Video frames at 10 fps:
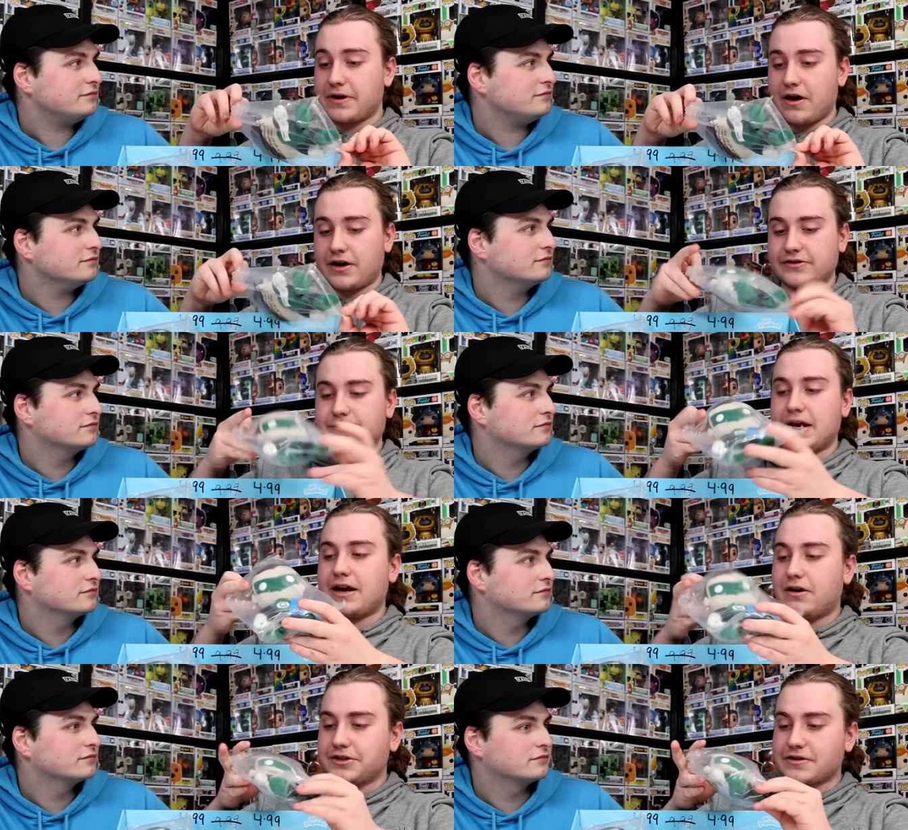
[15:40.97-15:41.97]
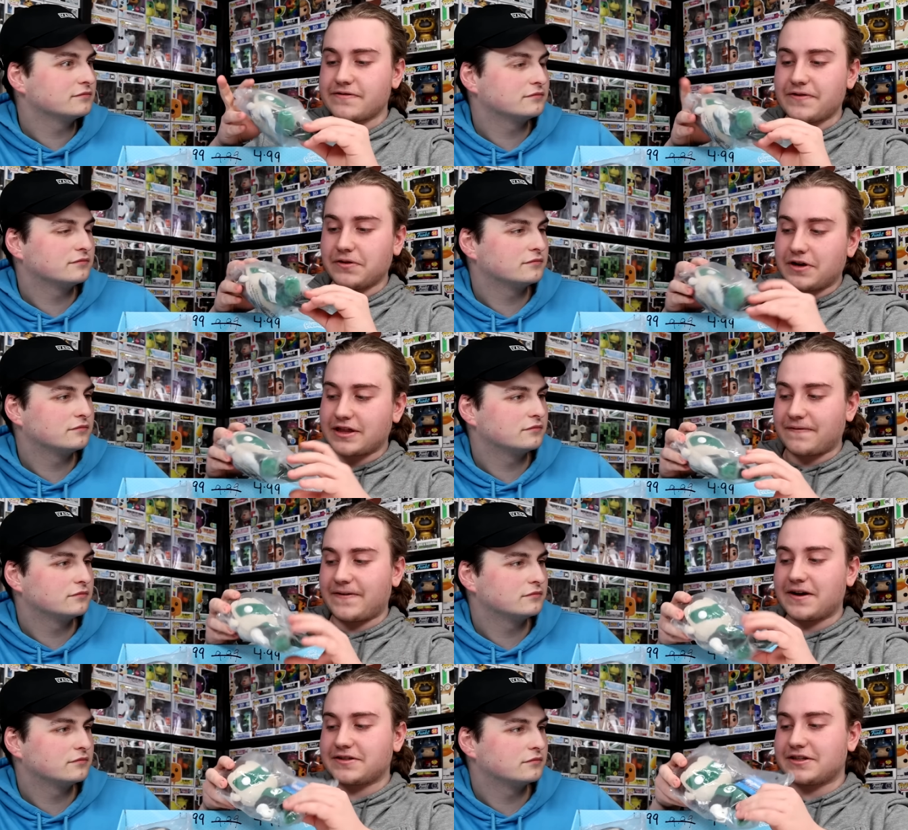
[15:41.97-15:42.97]
Speaker 1: pretty awesome. And also, if you look at the
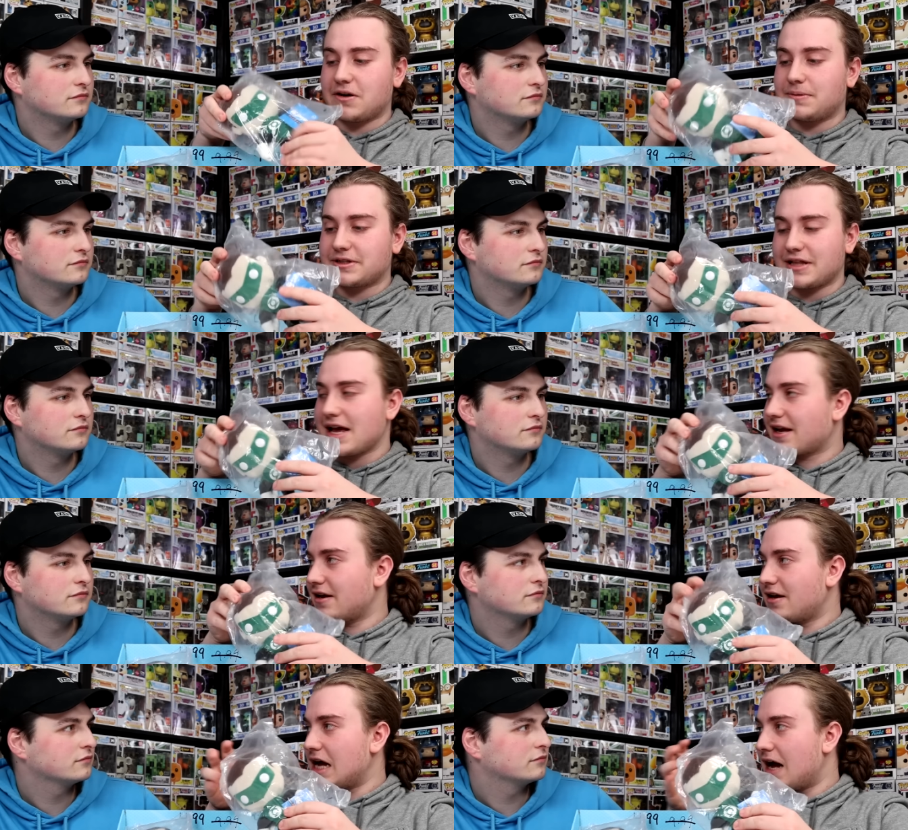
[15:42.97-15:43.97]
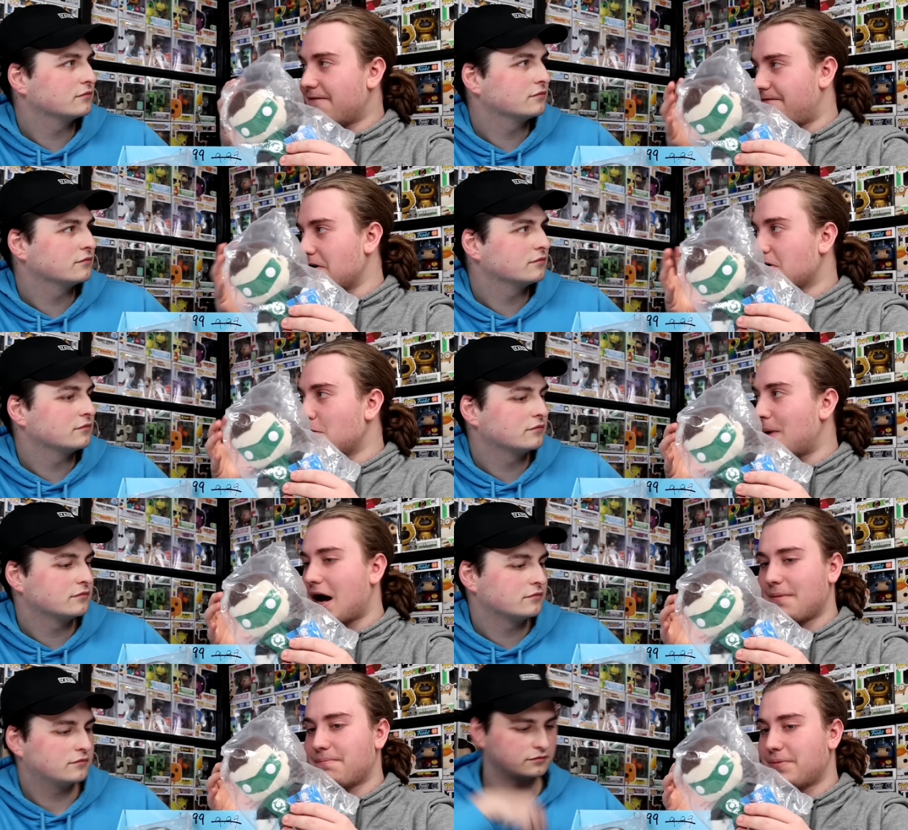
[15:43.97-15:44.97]
figures, it's almost like a Funko
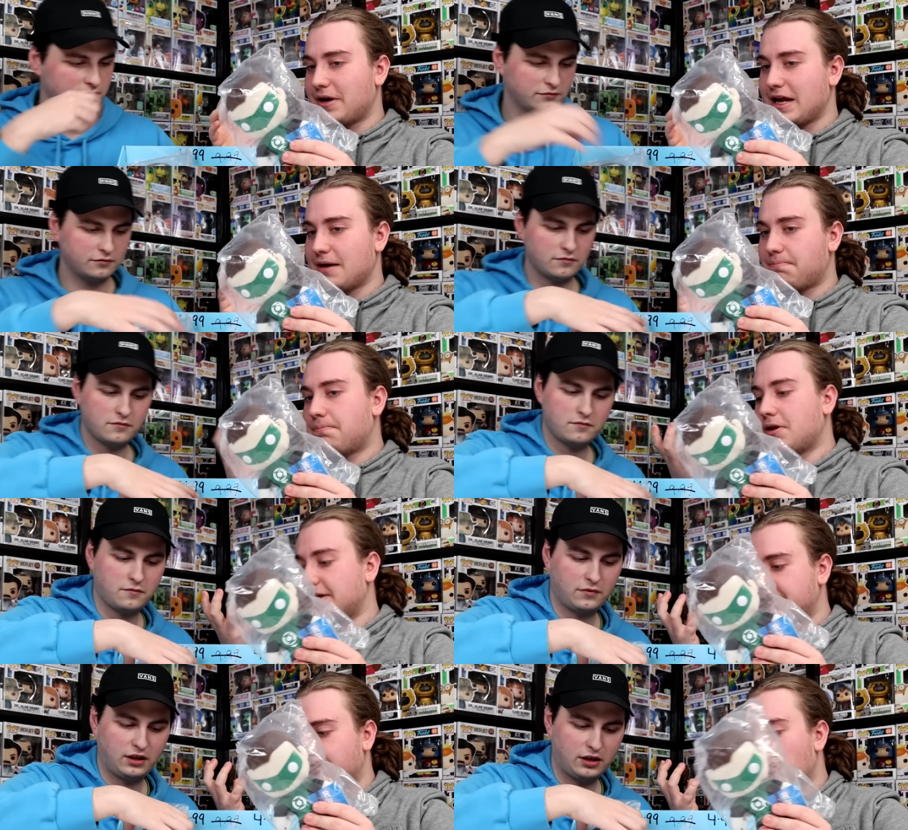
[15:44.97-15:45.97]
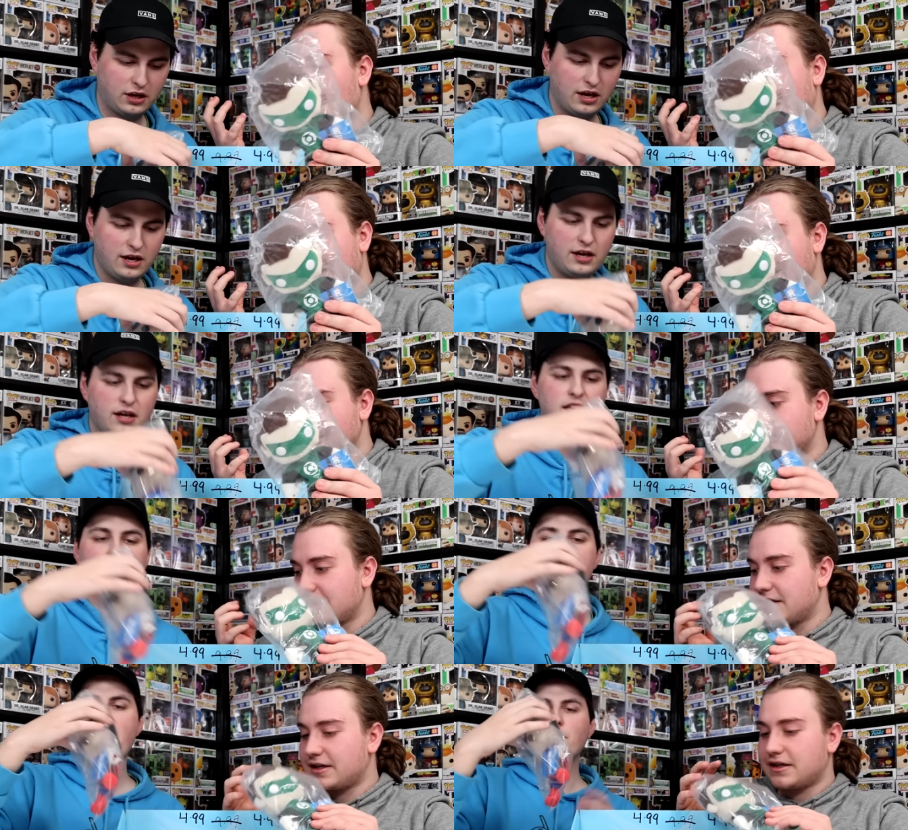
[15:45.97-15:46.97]
Pop, but in a plush form, I guess.
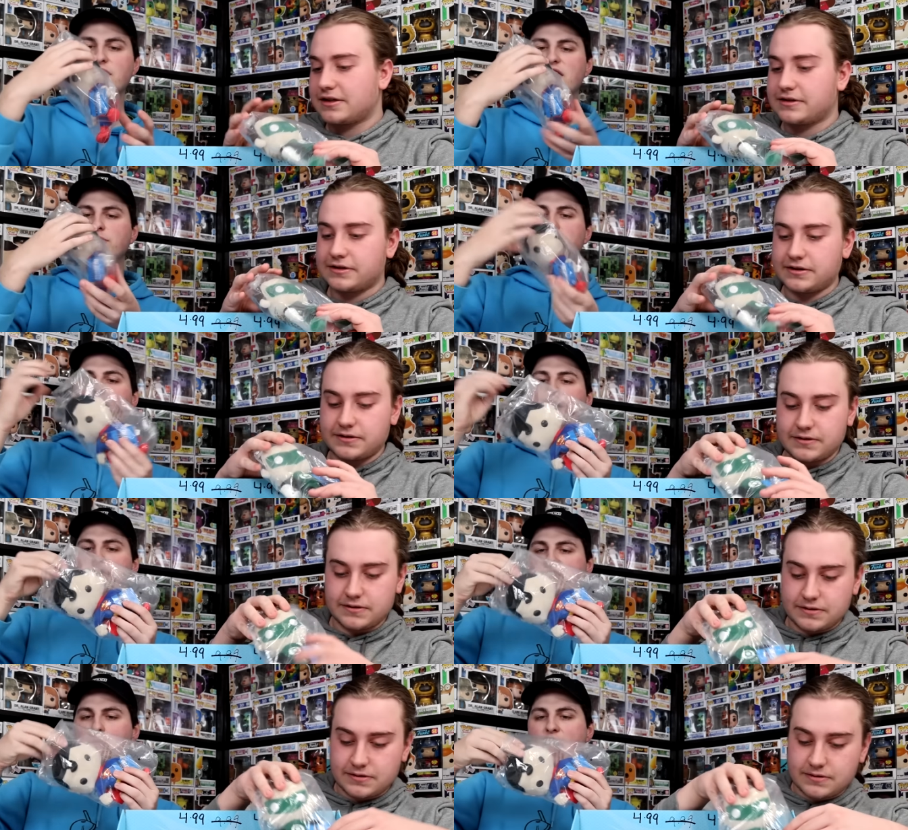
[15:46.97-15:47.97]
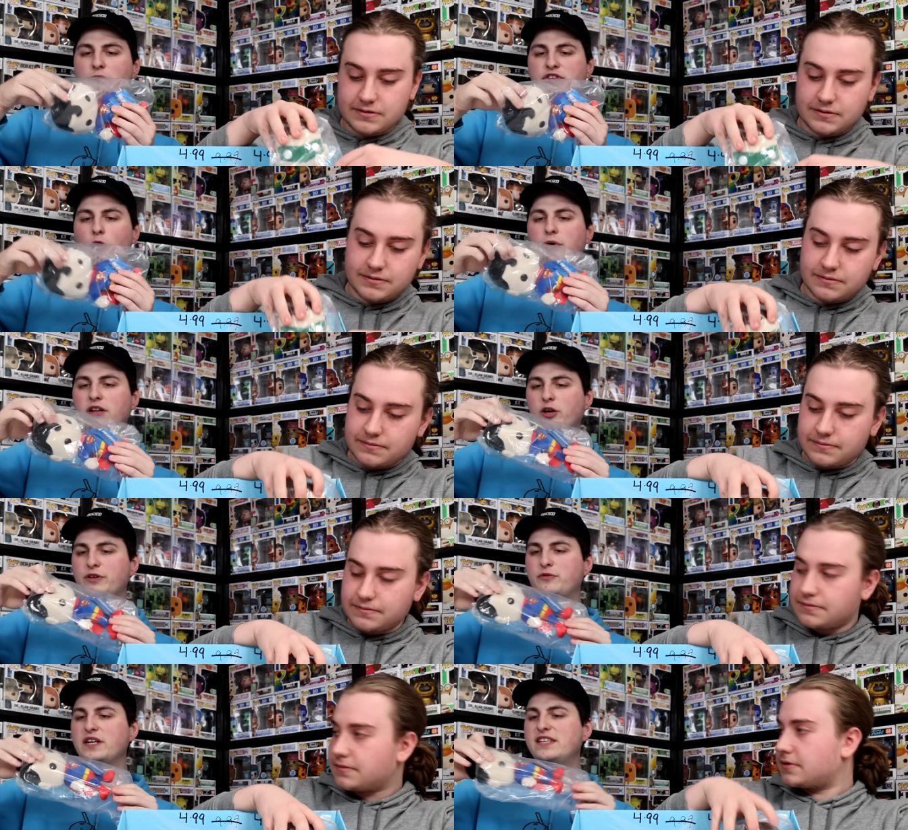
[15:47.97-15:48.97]
Speaker 2: Yeah, and with this one here, I noticed the bag was open a little
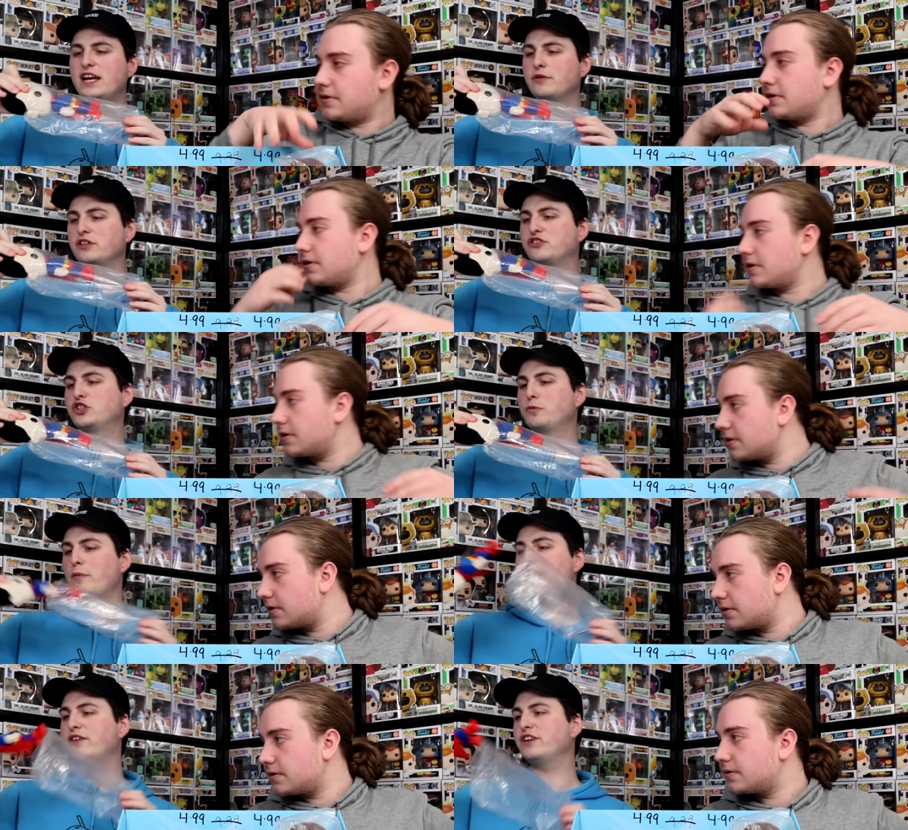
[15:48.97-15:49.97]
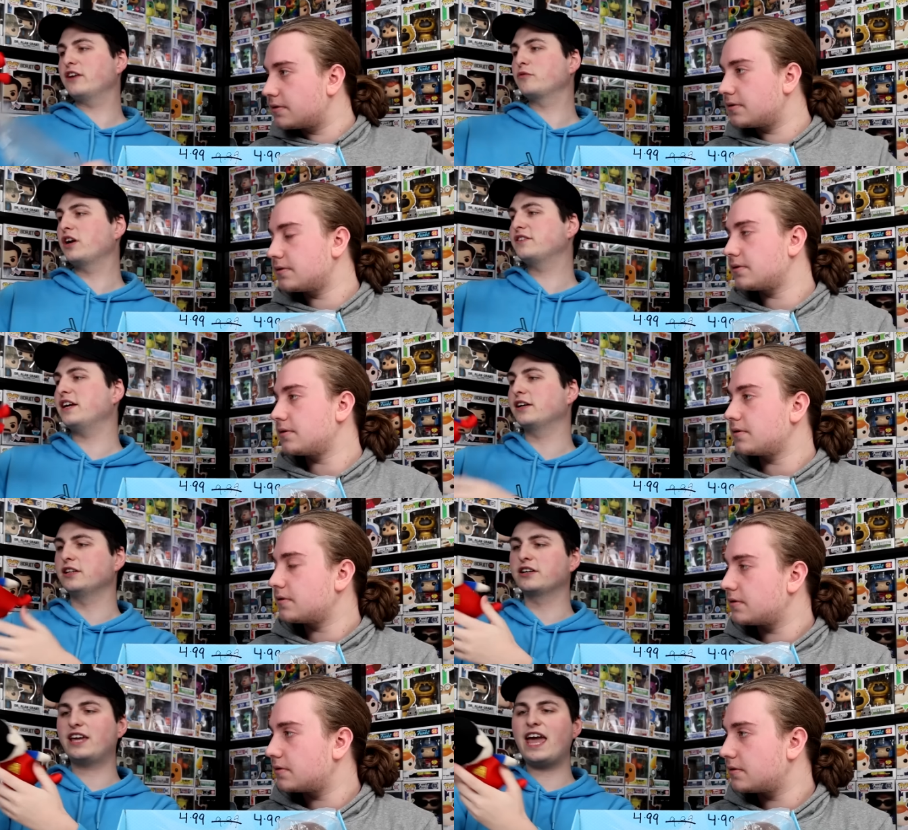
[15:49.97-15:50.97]
bit, so we could take out the Superman if you guys want to take a
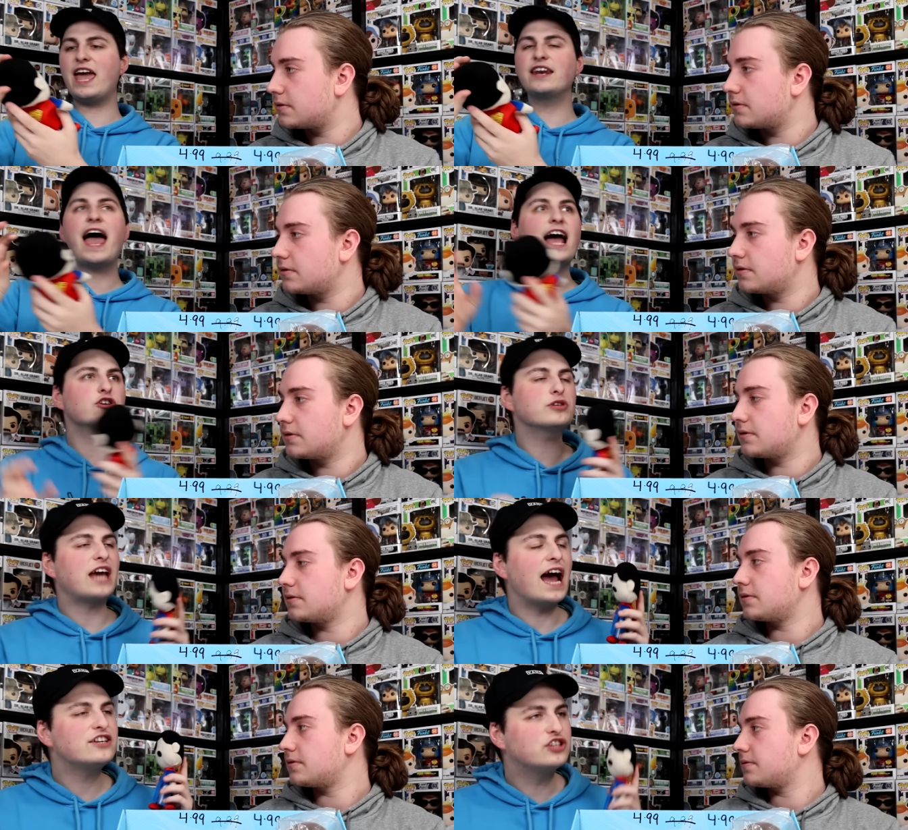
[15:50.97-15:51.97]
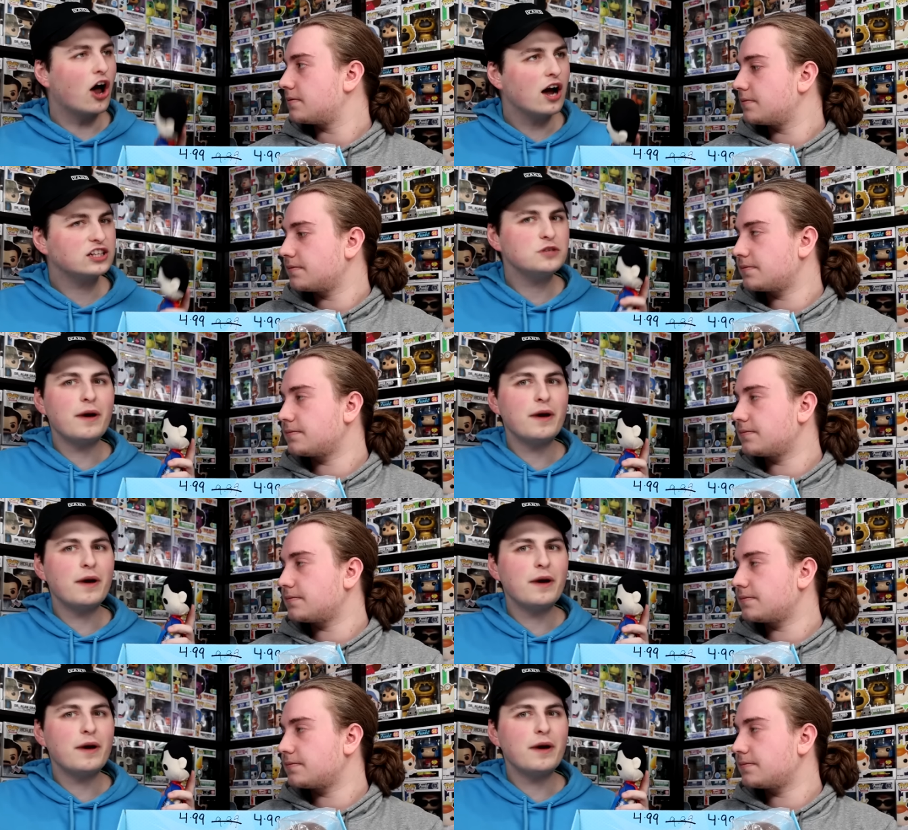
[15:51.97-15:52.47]
look. And actually, I talked